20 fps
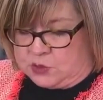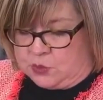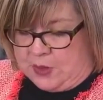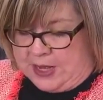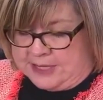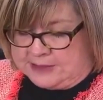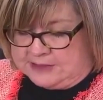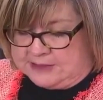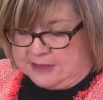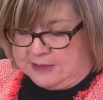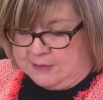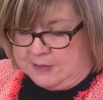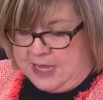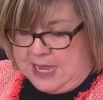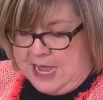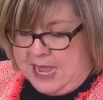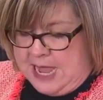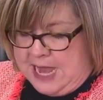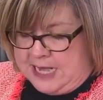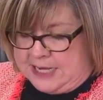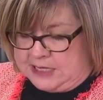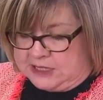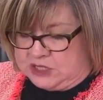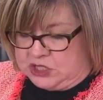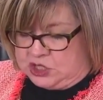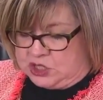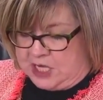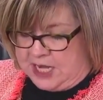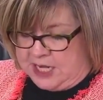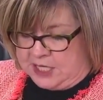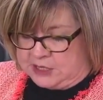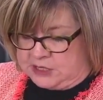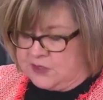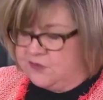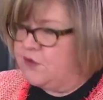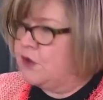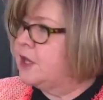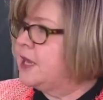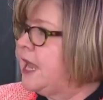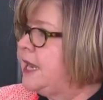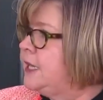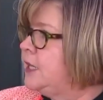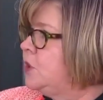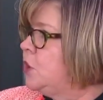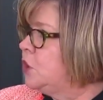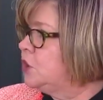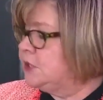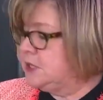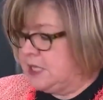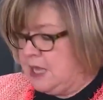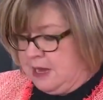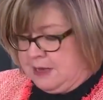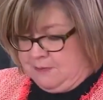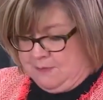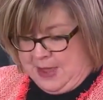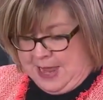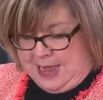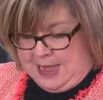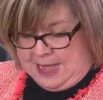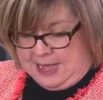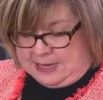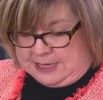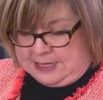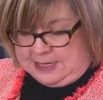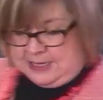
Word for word: ransom in exchange for getting her son back.